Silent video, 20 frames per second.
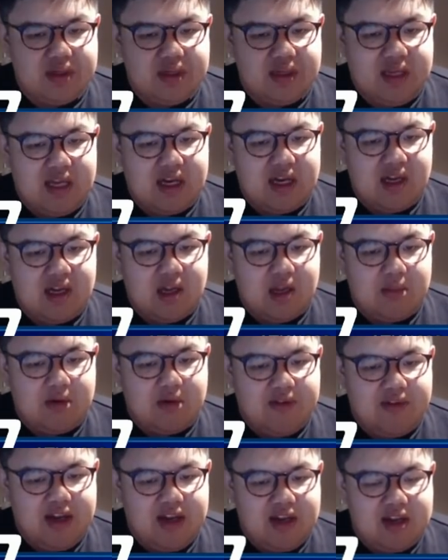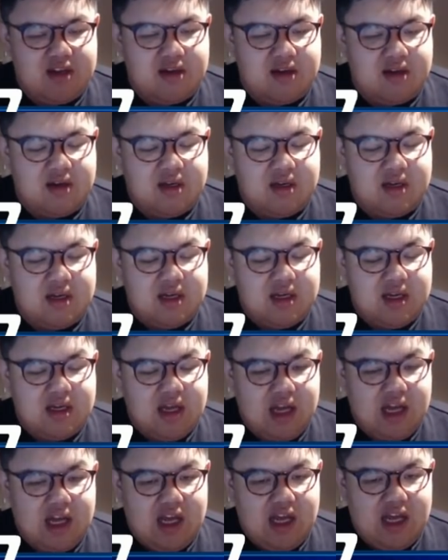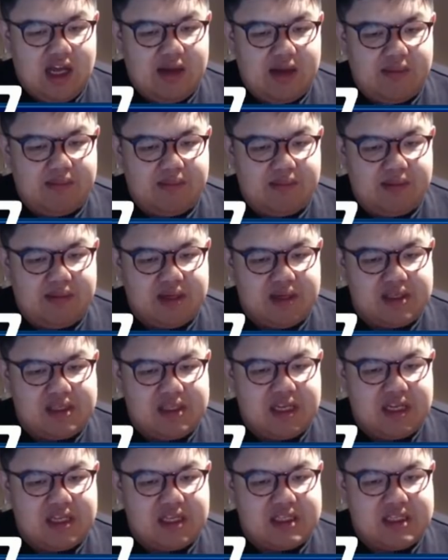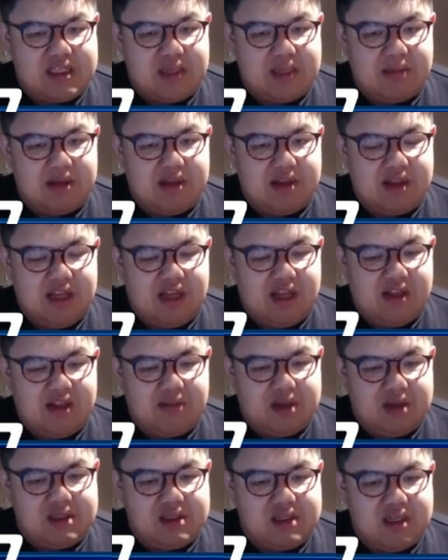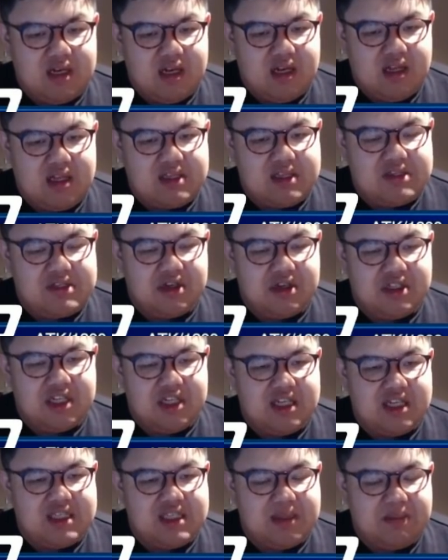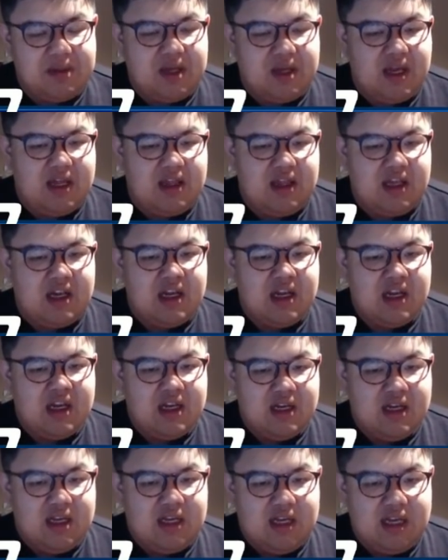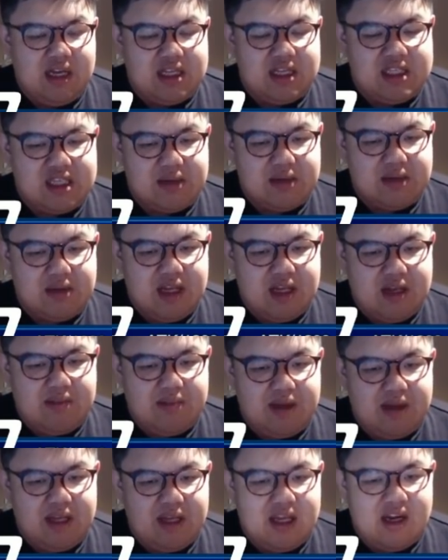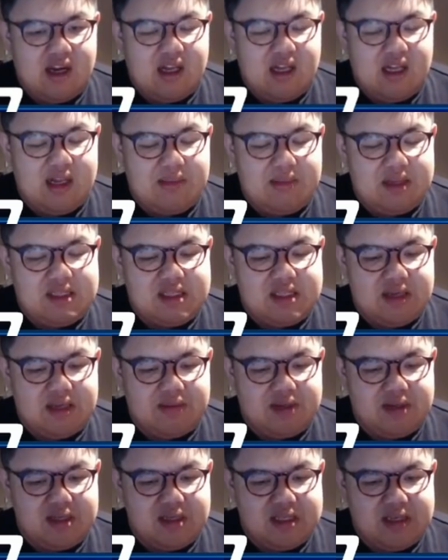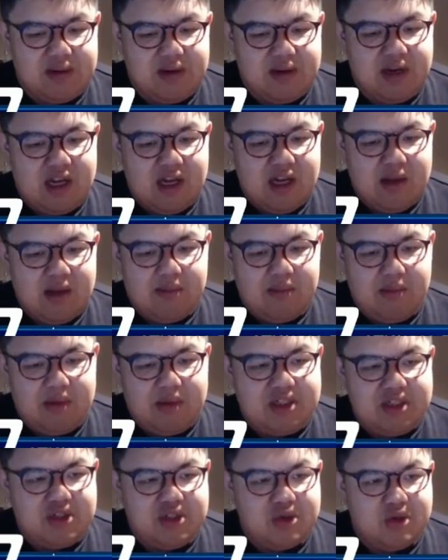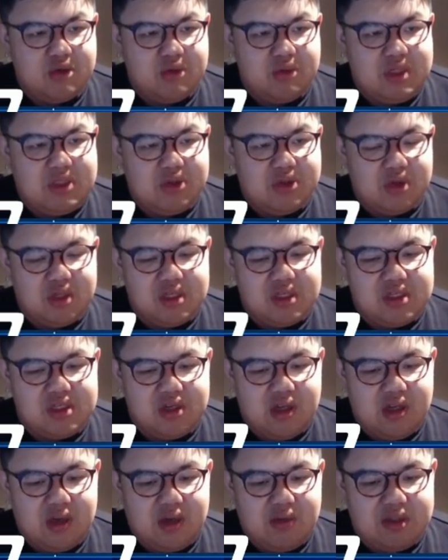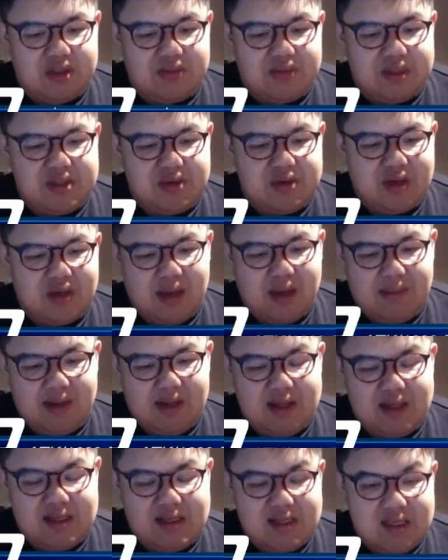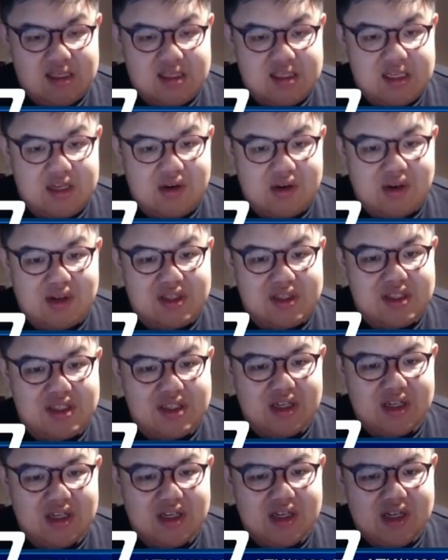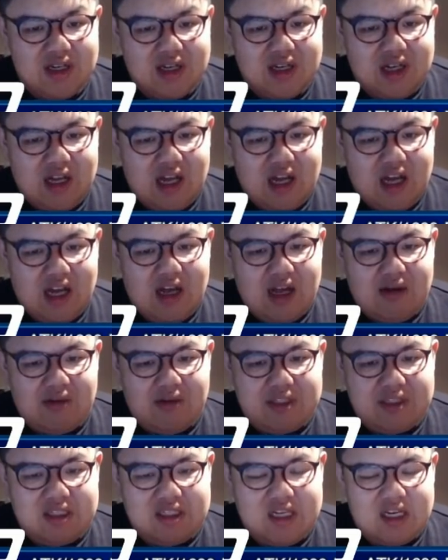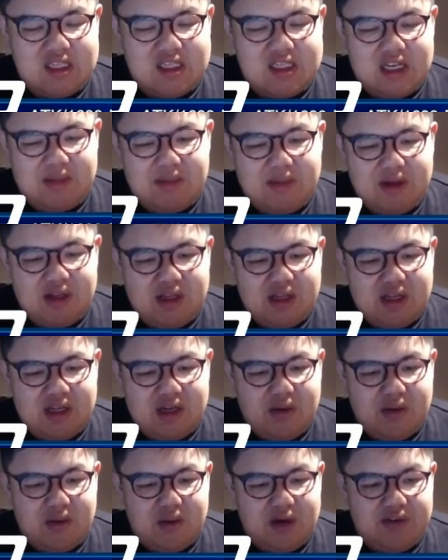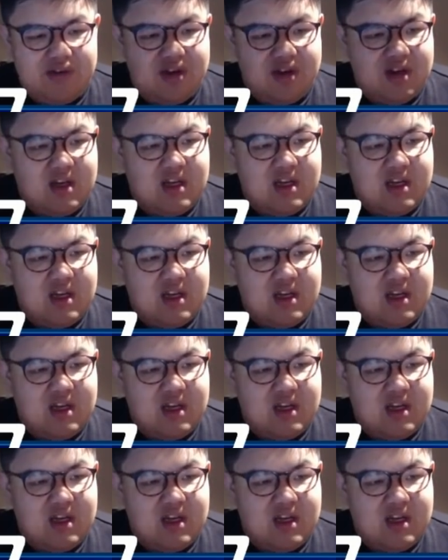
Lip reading: get a lot more value. Because he can summon the other monster and then search something and then he can summon that. But here it limits him to summon. We draw the solo, which means we can't play the Seahorse, which is kind of sad, but you know, whatever.